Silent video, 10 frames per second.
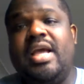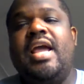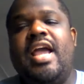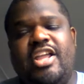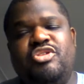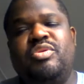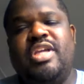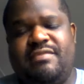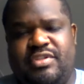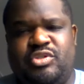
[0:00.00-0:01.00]
and you
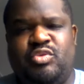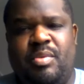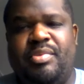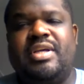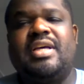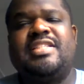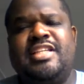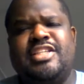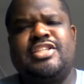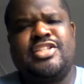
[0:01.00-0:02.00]
give it to him because he
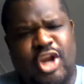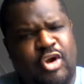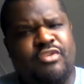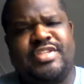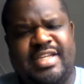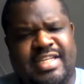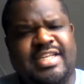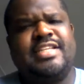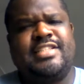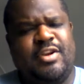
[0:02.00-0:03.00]
deserves it.
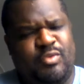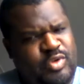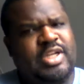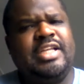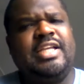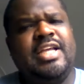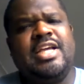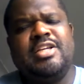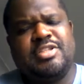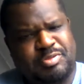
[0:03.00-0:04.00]
He is a really
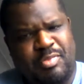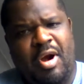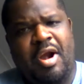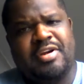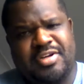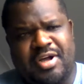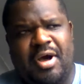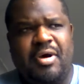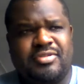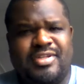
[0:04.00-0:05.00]
smart
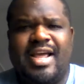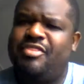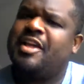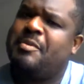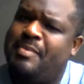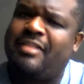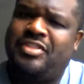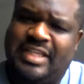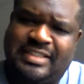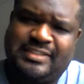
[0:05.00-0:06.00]
dog. Now think about
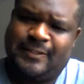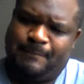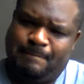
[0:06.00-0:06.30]
this.